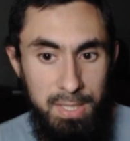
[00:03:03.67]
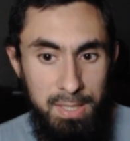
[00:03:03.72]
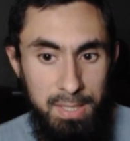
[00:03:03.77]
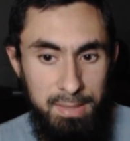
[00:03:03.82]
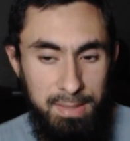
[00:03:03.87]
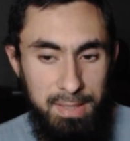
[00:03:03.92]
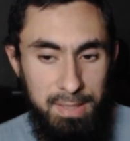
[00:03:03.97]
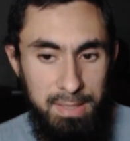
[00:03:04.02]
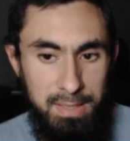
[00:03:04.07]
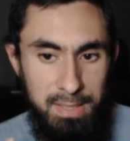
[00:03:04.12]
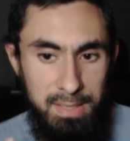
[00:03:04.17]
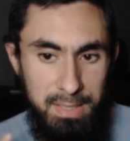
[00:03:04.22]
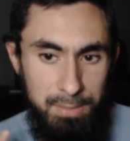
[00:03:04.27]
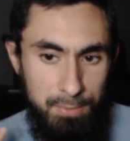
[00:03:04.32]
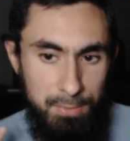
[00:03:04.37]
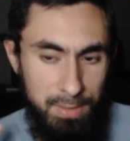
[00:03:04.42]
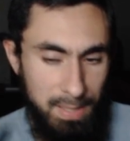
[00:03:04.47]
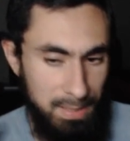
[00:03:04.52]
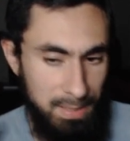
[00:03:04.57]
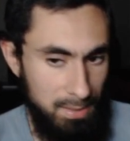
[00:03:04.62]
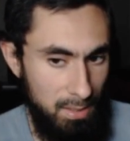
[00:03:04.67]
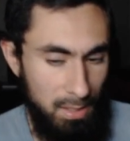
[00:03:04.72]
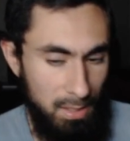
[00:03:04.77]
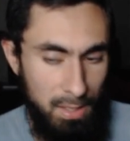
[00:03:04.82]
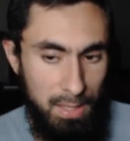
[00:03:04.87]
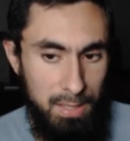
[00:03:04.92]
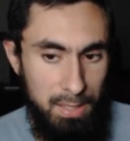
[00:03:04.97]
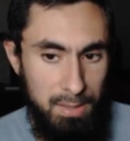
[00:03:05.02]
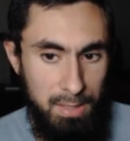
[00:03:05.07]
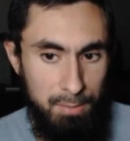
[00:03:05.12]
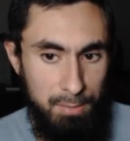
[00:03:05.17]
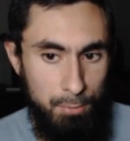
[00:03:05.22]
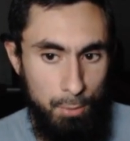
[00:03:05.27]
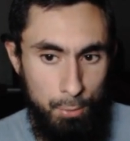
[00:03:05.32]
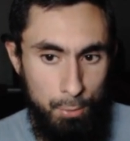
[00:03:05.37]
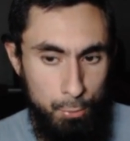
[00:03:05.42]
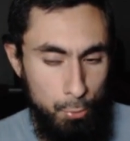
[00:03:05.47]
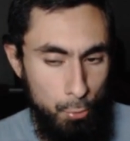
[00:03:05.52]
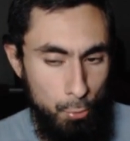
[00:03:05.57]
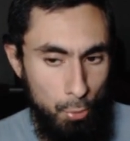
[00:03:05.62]
that even at a high level
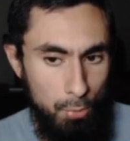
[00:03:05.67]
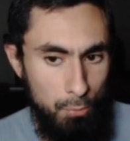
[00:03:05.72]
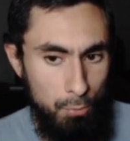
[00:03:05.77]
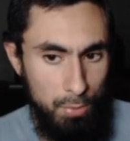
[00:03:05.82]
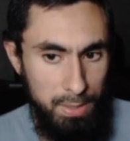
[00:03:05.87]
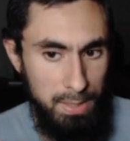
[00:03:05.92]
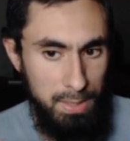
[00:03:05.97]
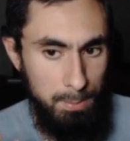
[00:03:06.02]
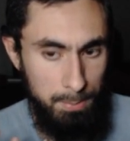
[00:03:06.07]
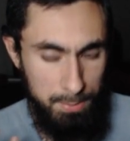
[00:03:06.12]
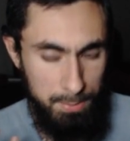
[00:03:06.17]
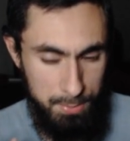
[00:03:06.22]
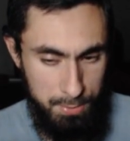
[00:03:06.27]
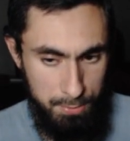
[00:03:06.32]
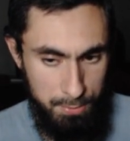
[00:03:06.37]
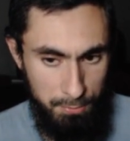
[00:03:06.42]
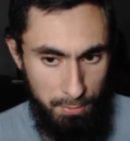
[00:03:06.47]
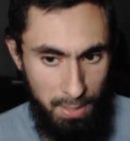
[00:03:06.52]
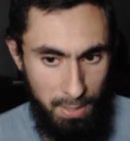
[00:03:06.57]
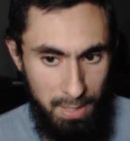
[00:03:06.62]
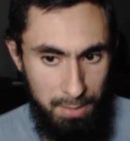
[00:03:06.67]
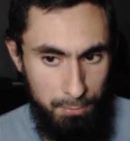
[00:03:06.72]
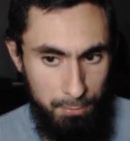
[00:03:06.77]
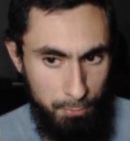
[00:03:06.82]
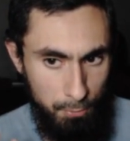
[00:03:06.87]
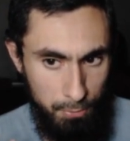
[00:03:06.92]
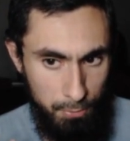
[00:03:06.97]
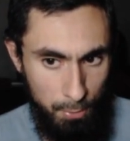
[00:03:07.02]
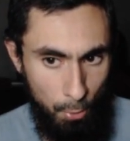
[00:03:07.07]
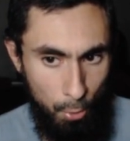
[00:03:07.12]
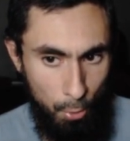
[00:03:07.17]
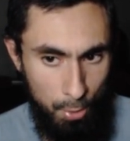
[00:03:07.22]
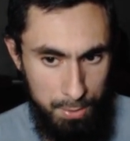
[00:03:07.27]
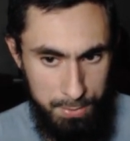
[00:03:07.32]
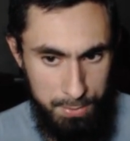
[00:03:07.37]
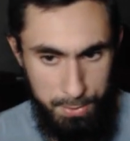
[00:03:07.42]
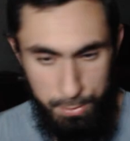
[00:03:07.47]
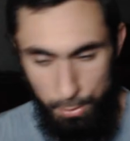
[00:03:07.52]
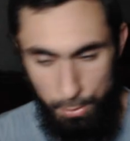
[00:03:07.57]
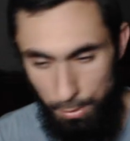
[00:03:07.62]
you're not really able to survive the
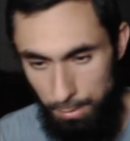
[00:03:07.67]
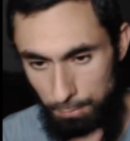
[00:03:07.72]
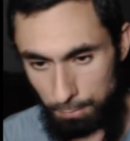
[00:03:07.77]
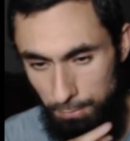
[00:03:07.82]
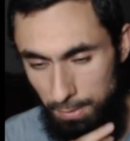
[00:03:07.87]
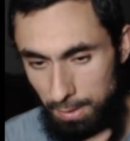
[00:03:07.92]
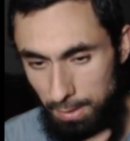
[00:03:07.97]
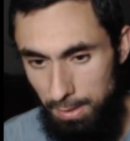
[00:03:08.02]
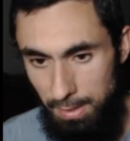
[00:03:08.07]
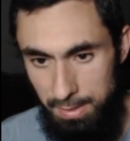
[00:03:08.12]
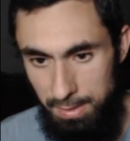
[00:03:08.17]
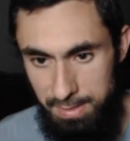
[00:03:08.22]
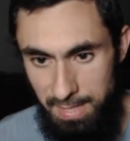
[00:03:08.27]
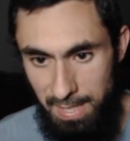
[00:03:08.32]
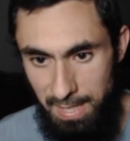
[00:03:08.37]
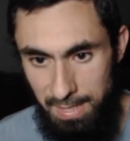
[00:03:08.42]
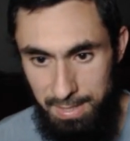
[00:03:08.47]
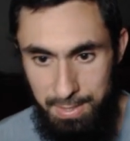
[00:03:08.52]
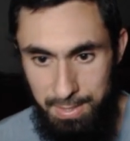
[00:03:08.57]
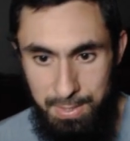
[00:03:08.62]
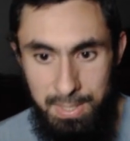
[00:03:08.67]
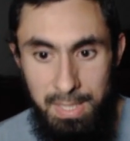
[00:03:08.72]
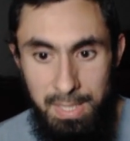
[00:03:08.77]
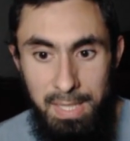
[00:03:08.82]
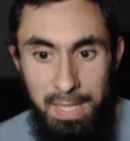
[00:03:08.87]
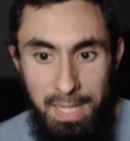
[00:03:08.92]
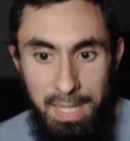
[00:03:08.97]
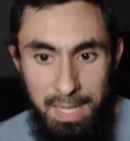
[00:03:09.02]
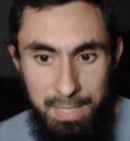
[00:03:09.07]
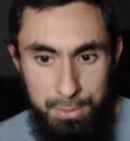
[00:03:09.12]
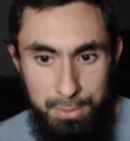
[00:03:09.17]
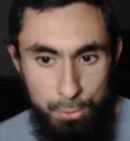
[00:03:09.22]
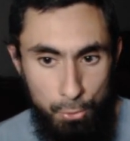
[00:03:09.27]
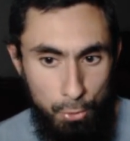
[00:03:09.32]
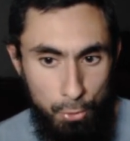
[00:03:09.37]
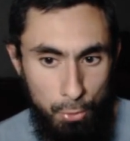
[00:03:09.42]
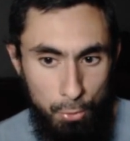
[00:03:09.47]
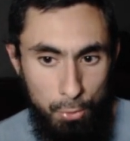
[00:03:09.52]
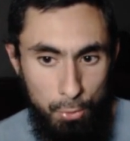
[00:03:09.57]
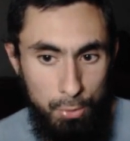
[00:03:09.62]
onslaught of their attacks, and so
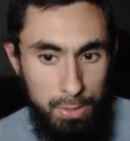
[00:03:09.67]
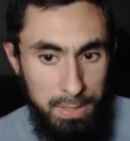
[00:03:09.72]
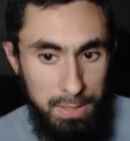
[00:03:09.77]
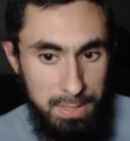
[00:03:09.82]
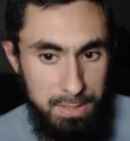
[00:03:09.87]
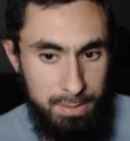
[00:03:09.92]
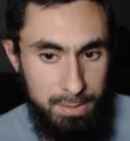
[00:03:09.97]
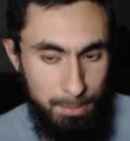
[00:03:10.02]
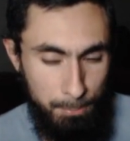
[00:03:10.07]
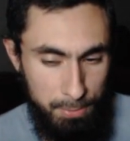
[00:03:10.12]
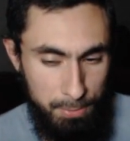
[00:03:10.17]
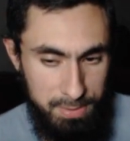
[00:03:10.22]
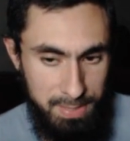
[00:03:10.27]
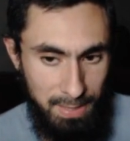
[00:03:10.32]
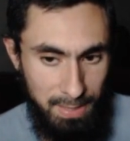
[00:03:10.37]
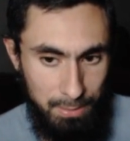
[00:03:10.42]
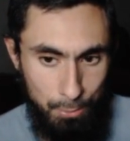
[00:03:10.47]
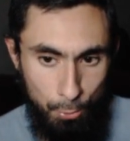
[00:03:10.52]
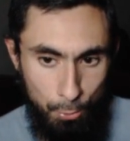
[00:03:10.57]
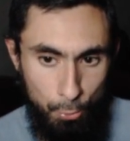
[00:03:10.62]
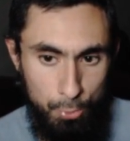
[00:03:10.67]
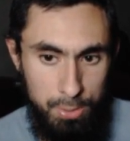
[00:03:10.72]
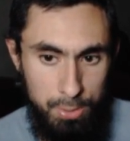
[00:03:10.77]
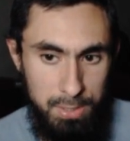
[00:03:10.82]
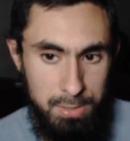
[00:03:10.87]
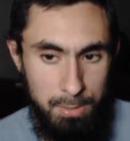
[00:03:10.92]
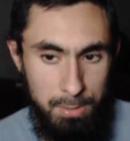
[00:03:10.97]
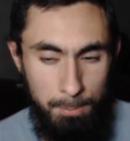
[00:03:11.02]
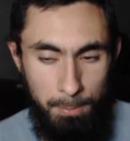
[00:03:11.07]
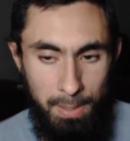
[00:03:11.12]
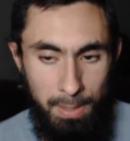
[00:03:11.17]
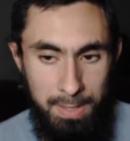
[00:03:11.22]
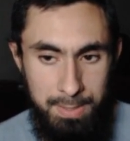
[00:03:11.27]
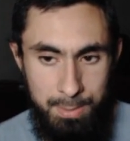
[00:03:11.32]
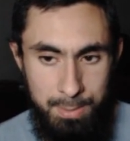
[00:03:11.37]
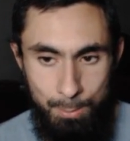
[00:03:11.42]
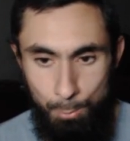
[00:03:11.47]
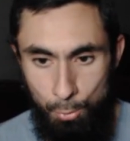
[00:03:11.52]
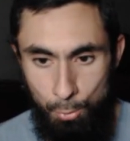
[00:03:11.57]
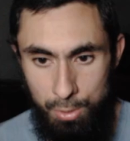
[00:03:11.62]
Coco needs to protect the OD to buy
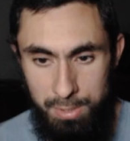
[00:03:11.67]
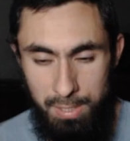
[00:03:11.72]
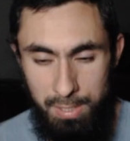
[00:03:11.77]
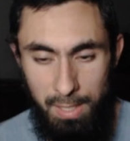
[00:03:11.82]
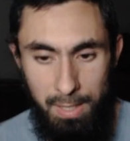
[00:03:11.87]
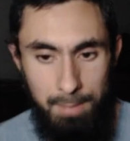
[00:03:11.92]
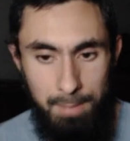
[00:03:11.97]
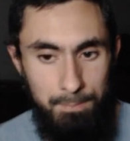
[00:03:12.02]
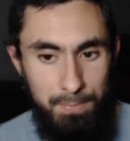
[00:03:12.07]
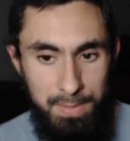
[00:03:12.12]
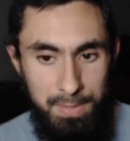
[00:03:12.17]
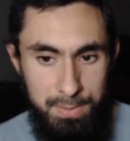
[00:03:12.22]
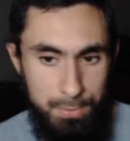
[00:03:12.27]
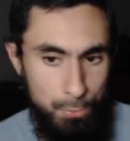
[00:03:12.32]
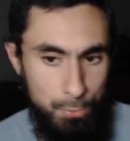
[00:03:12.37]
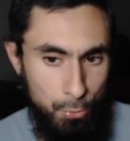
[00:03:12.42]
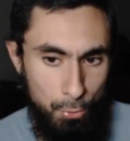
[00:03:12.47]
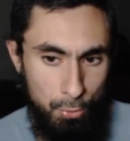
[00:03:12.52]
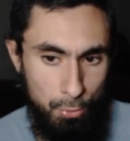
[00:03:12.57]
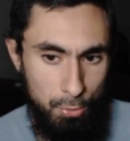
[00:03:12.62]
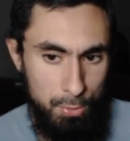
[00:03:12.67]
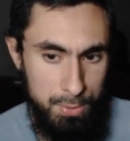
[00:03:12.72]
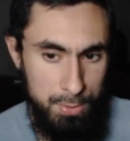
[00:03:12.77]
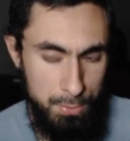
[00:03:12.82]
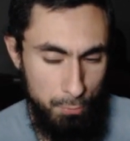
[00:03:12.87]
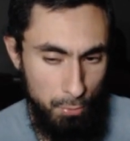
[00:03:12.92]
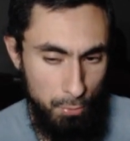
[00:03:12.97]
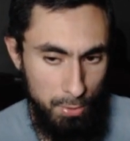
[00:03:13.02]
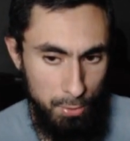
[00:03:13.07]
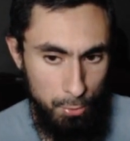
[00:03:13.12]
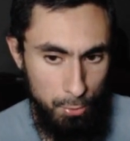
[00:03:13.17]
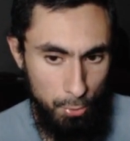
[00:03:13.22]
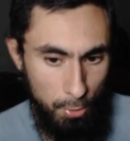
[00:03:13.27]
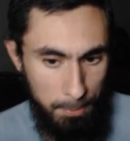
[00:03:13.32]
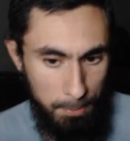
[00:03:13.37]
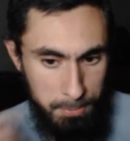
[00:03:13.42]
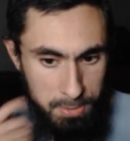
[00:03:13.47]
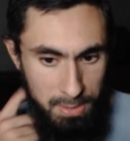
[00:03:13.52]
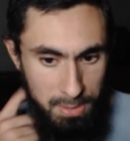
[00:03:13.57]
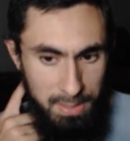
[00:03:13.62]
some more time, and so Coco is a really good
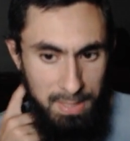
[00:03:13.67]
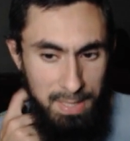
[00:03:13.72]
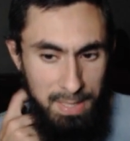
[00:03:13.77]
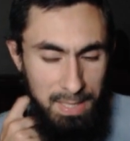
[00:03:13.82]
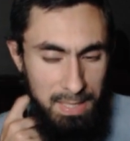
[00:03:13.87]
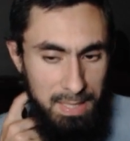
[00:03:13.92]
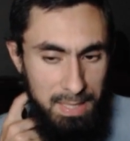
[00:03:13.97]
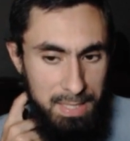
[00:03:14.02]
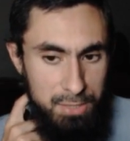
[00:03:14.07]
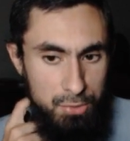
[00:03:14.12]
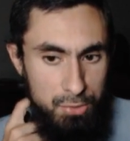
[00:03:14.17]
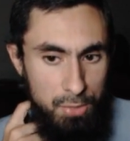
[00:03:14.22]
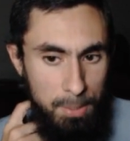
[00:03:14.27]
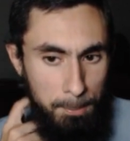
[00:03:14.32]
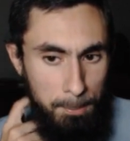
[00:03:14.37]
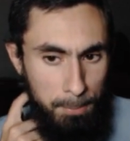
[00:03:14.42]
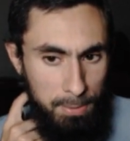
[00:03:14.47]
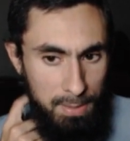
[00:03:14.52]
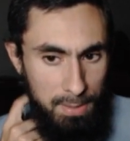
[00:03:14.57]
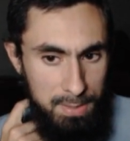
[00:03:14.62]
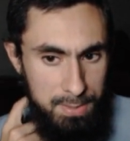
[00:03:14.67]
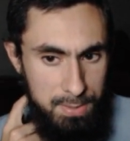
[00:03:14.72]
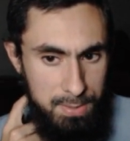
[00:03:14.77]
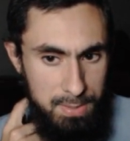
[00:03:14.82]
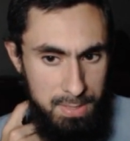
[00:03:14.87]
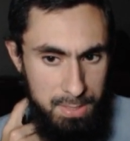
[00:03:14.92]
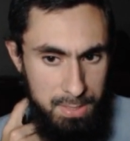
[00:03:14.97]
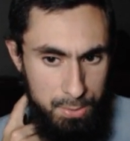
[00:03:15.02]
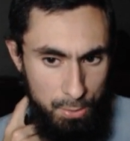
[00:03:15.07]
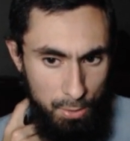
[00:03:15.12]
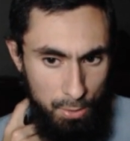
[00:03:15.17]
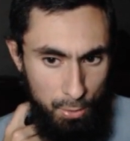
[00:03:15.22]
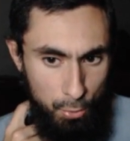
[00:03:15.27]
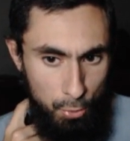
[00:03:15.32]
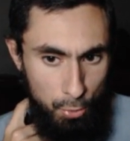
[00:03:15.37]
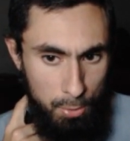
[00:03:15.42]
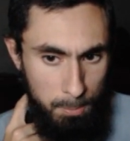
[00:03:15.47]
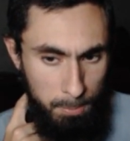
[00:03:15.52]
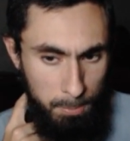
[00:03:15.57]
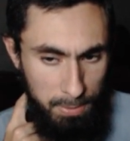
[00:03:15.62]
option. Legendary Plus is a
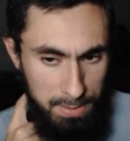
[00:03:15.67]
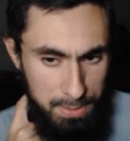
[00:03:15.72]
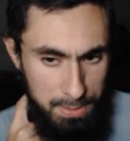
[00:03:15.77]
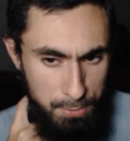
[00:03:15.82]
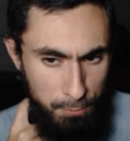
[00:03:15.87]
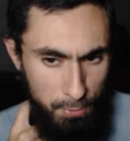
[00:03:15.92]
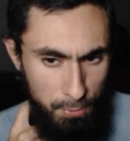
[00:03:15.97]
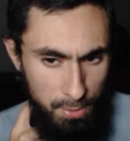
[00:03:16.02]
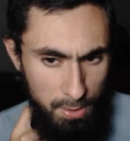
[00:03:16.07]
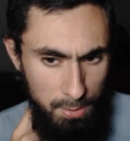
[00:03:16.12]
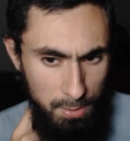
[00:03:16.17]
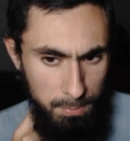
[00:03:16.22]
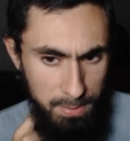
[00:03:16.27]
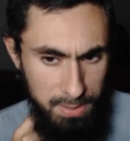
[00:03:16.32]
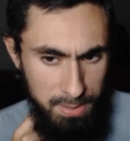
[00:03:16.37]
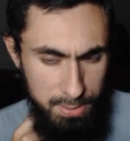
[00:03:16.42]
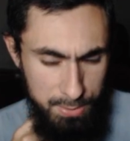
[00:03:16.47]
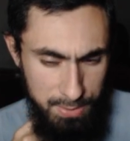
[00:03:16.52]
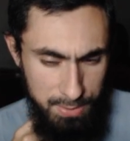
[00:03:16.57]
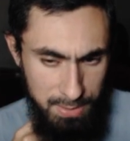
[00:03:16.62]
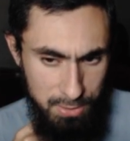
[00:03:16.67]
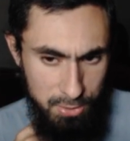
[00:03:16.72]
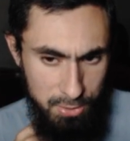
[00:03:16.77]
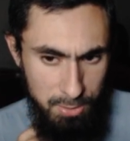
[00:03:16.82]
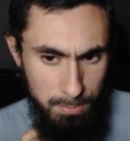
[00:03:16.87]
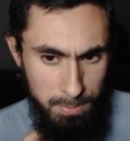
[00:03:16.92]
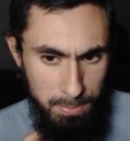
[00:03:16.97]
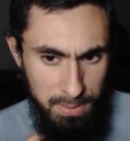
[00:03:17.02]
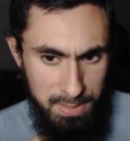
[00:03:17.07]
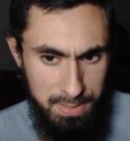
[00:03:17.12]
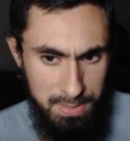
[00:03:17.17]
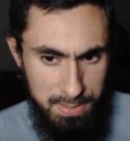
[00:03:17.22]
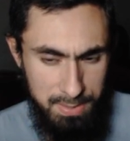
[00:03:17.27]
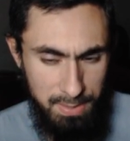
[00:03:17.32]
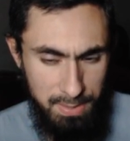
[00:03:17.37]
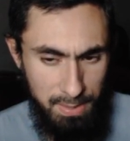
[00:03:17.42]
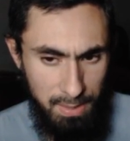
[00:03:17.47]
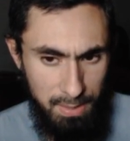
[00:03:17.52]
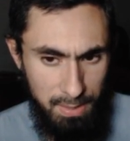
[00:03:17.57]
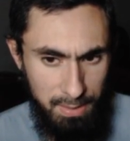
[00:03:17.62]
good place for her, because then she begins
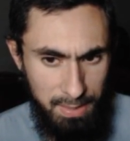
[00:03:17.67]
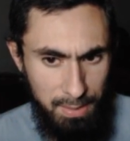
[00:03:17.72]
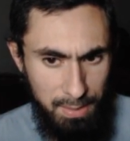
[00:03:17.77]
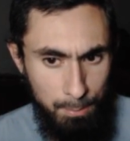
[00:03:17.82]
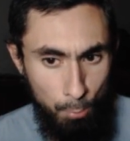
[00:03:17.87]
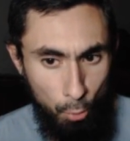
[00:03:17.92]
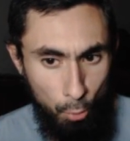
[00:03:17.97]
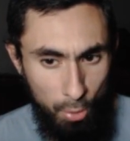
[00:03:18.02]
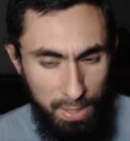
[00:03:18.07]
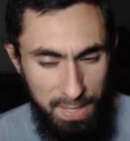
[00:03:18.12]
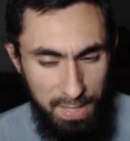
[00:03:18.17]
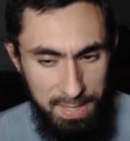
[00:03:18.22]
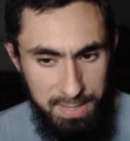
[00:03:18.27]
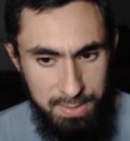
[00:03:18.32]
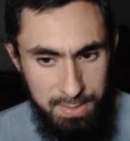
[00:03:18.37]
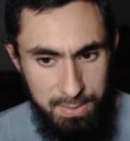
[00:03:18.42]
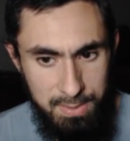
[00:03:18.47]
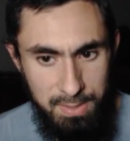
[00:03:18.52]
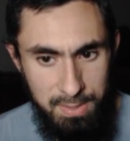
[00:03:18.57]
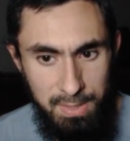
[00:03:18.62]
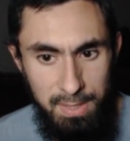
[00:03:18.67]
getting more haste,